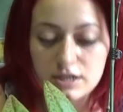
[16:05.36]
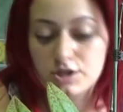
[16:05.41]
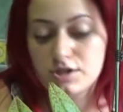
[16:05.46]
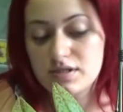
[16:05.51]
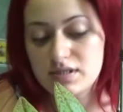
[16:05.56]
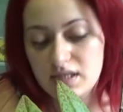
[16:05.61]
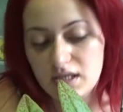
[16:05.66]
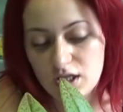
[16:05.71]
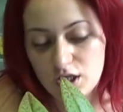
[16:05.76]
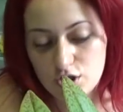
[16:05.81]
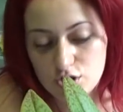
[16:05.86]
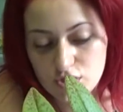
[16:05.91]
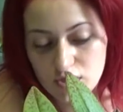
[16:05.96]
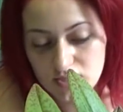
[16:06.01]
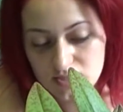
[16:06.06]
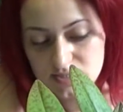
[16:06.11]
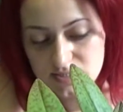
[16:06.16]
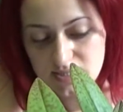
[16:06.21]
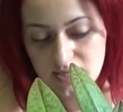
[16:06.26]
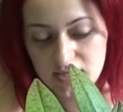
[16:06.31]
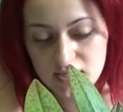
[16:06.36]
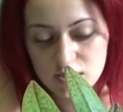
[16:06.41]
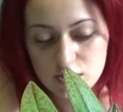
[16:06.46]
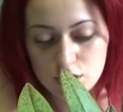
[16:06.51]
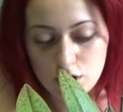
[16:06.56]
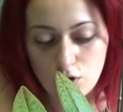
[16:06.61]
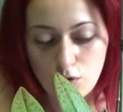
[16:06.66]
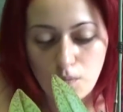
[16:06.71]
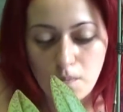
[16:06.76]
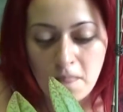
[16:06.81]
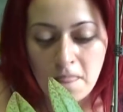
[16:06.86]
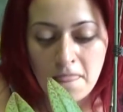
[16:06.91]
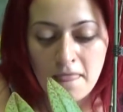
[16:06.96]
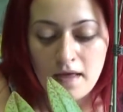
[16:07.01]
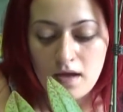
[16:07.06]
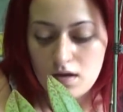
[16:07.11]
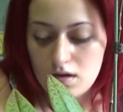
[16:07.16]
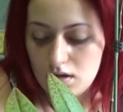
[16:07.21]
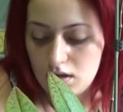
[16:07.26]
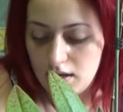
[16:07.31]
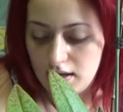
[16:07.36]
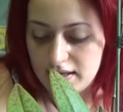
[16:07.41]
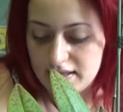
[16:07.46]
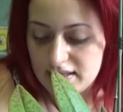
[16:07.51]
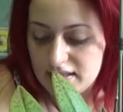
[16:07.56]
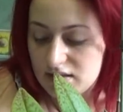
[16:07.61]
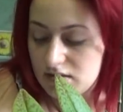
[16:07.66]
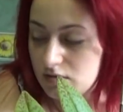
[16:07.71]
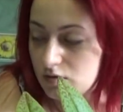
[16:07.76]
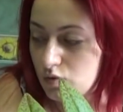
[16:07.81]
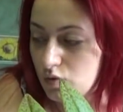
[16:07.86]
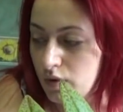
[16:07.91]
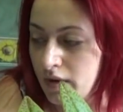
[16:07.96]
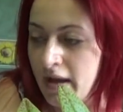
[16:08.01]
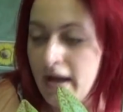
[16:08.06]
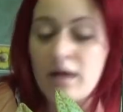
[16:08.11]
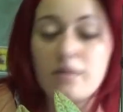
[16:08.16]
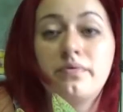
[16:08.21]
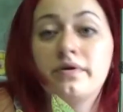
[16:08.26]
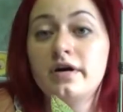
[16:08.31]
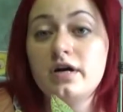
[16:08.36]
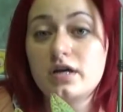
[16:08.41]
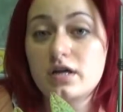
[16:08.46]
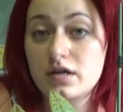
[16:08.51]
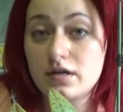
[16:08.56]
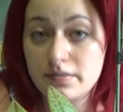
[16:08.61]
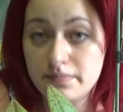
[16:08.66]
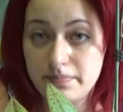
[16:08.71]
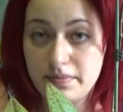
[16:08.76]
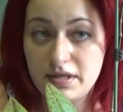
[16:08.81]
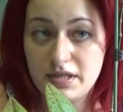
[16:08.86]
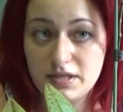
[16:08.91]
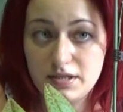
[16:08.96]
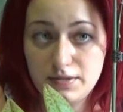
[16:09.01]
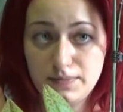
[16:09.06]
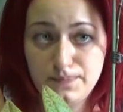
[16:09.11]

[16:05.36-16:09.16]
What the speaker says: sickish, let's say, so I need to help her a bit.